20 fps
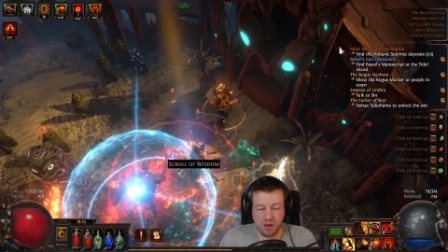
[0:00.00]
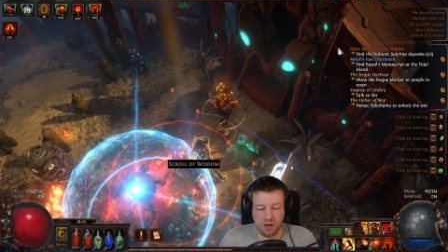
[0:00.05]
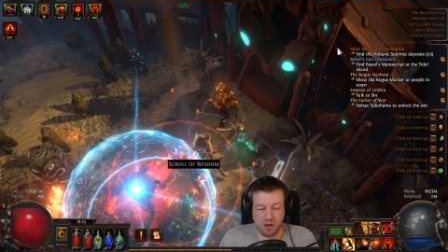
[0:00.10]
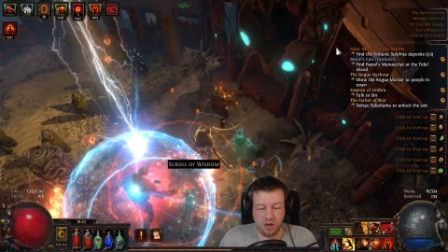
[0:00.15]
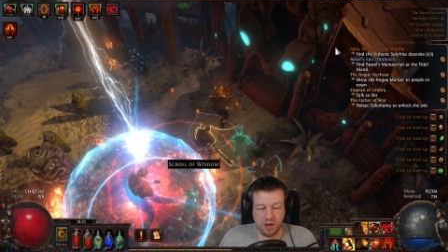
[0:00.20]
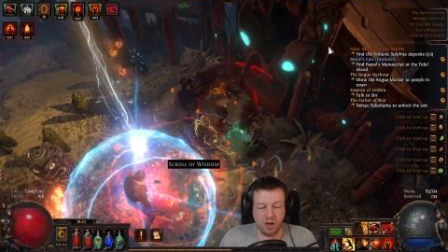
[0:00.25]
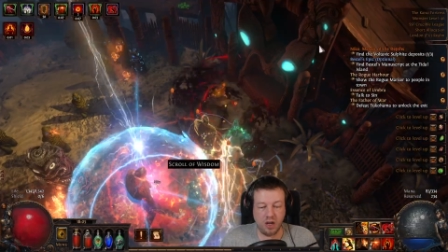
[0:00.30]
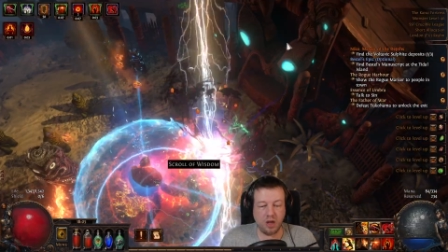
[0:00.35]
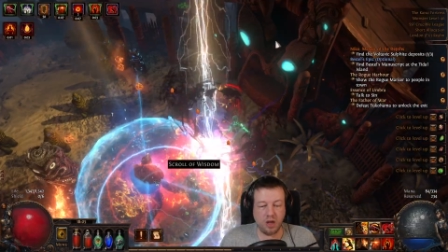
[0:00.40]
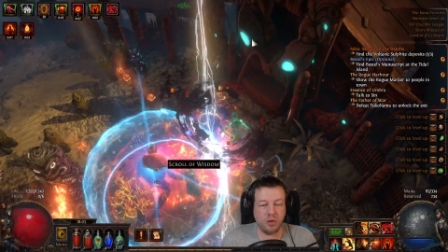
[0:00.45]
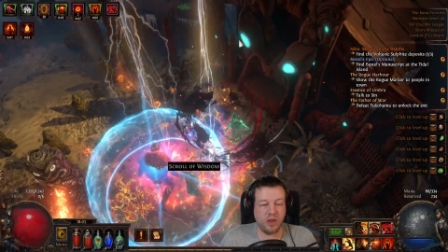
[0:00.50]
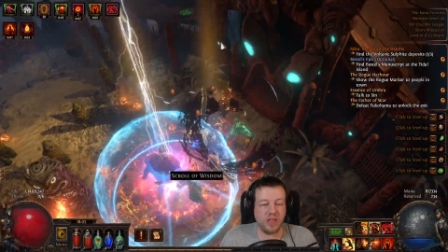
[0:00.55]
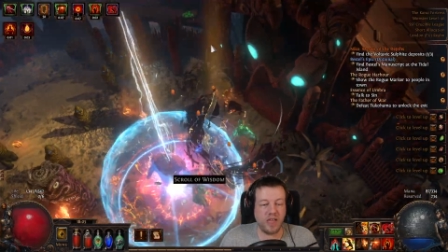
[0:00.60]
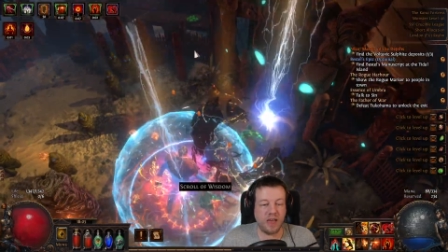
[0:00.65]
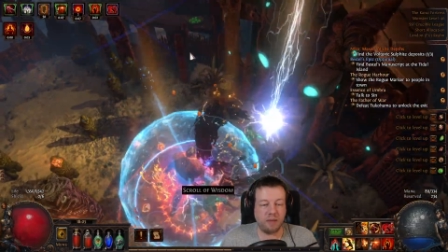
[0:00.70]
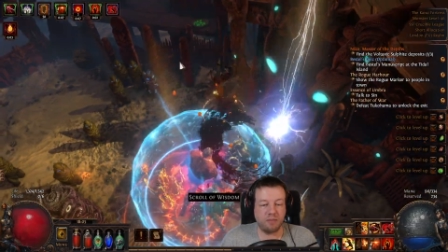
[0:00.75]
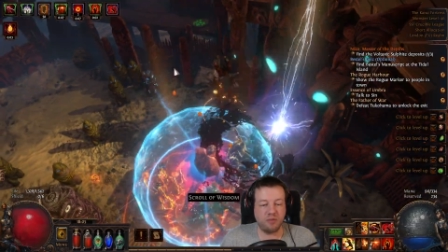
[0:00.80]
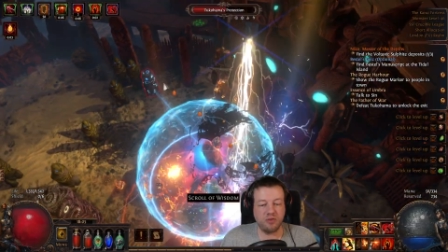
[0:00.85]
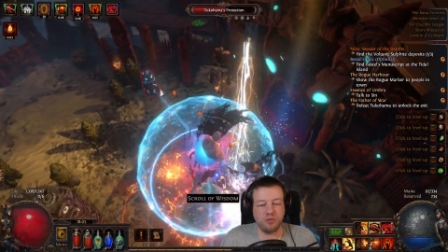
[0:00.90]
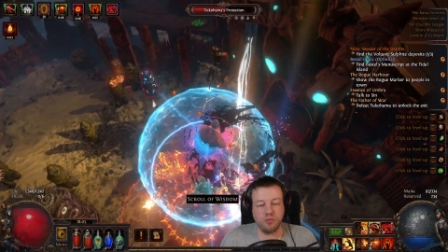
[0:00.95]
Oh no, we're
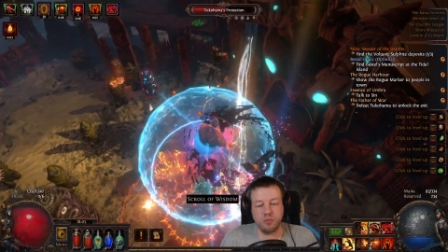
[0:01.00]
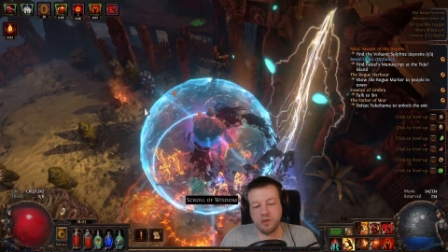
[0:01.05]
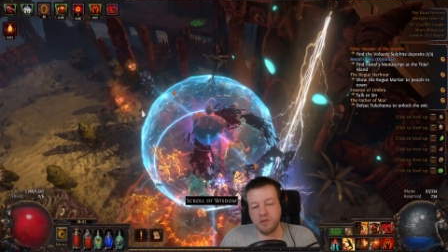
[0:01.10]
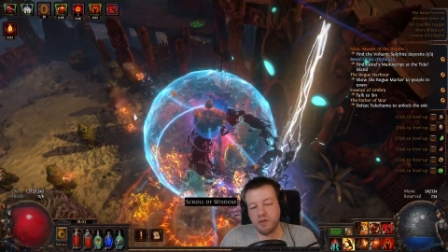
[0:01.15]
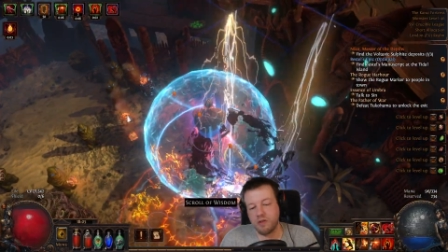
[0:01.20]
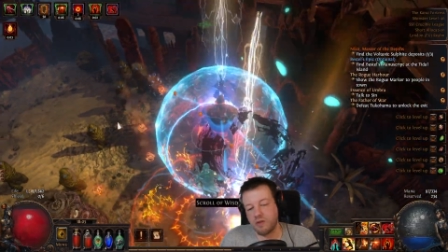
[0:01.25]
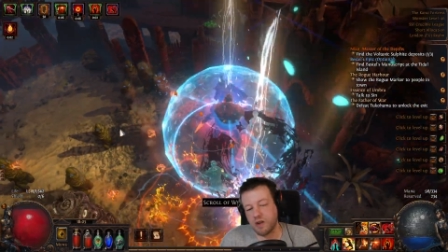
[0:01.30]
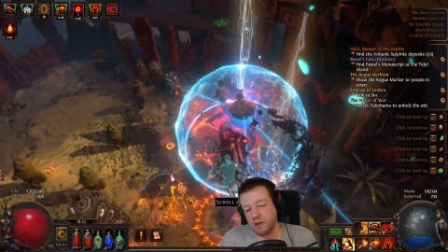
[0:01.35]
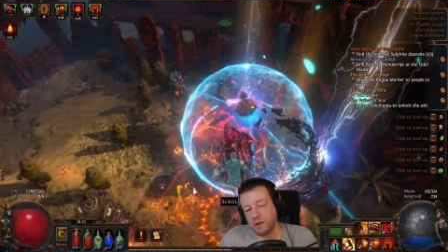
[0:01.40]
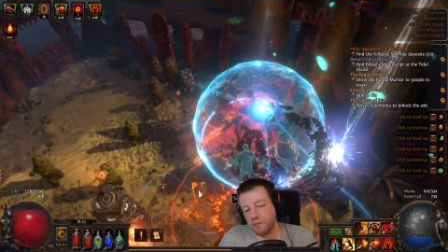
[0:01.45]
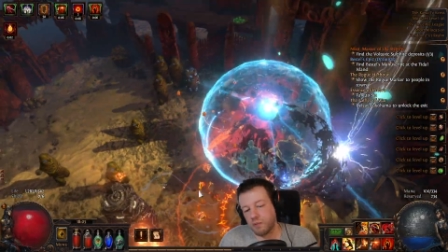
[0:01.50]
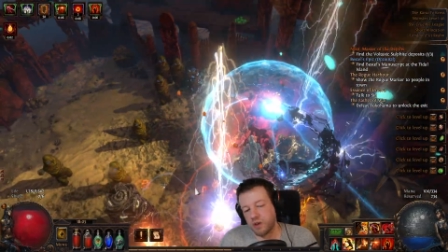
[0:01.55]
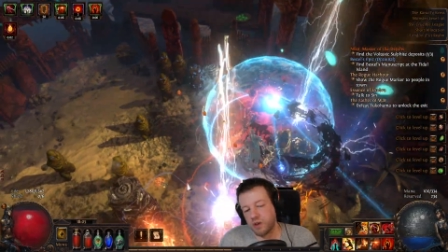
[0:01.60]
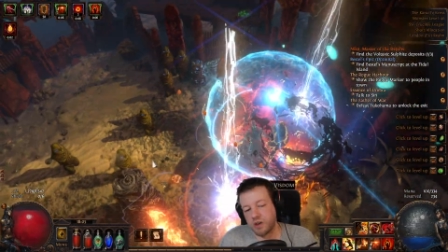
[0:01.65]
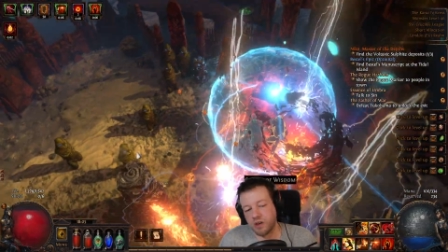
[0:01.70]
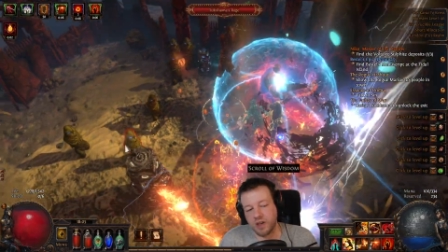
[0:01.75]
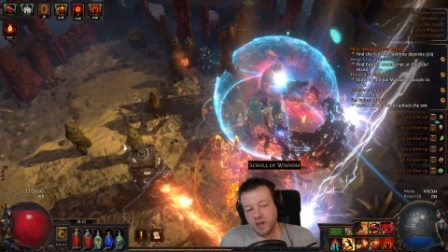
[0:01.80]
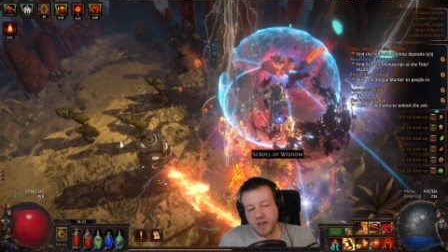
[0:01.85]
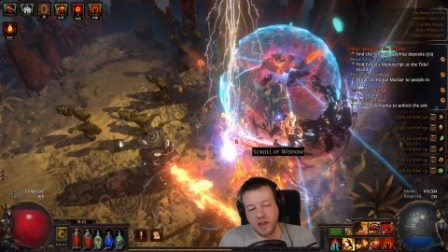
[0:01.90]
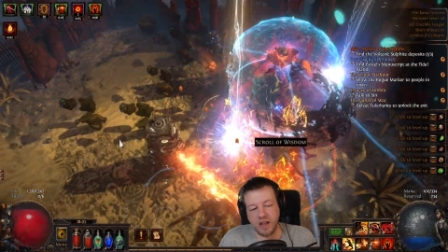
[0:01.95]
capped. We're alright. We
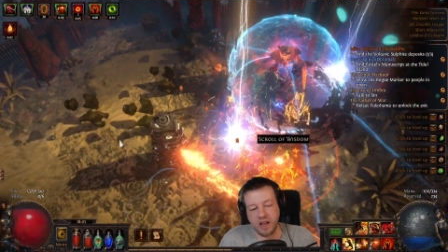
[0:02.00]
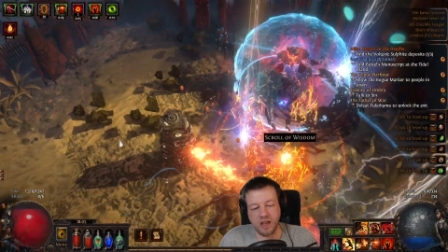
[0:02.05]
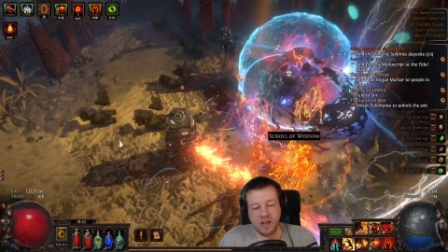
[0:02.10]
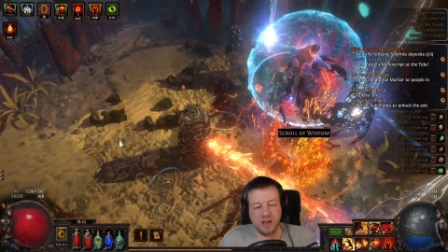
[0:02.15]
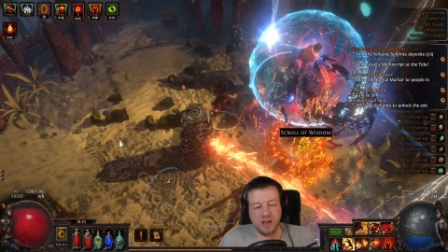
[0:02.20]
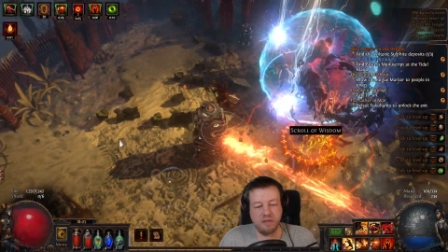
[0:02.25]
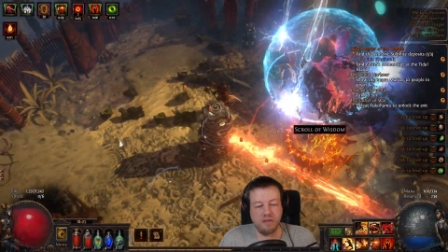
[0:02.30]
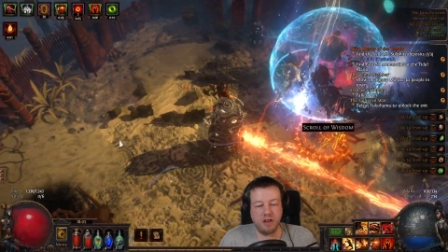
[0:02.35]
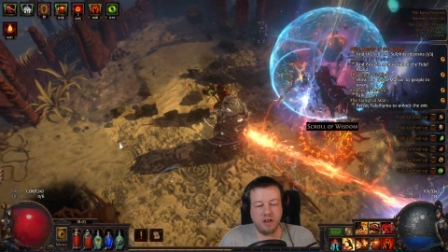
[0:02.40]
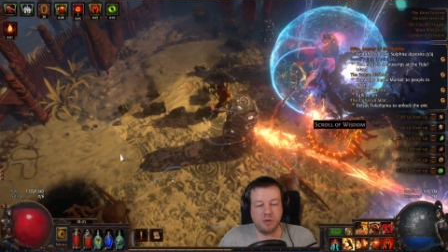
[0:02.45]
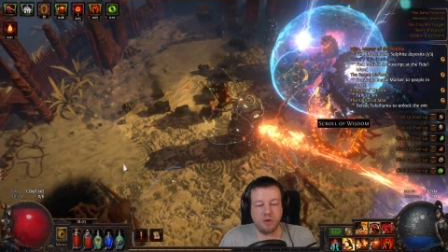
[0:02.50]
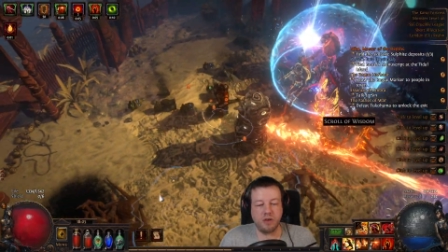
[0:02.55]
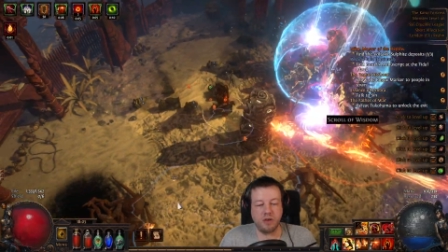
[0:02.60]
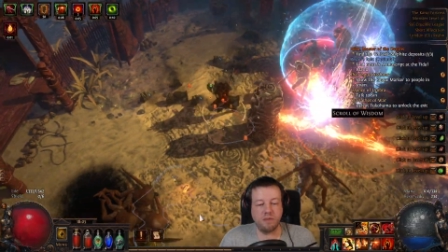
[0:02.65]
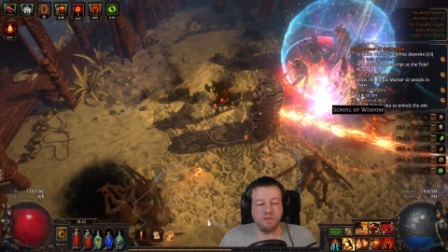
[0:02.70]
can't get any higher anyway.